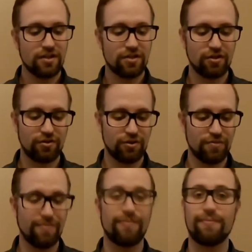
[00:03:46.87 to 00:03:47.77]
So you
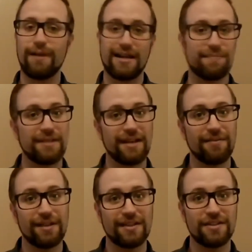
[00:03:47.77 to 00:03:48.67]
might be able
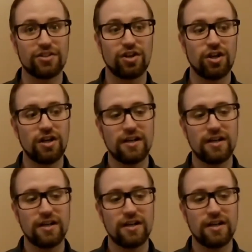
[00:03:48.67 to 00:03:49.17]
to get this card,